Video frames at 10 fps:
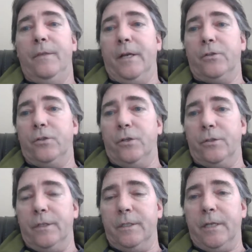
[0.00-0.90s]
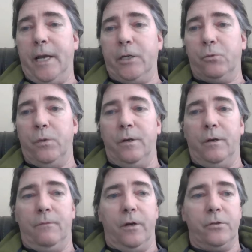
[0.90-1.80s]
That's just an attachment
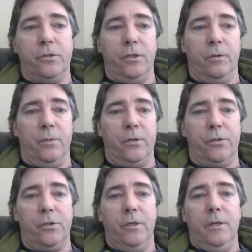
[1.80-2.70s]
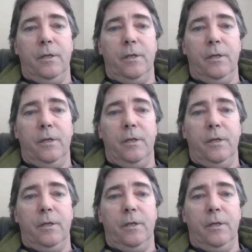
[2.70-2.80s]
of our syllabus.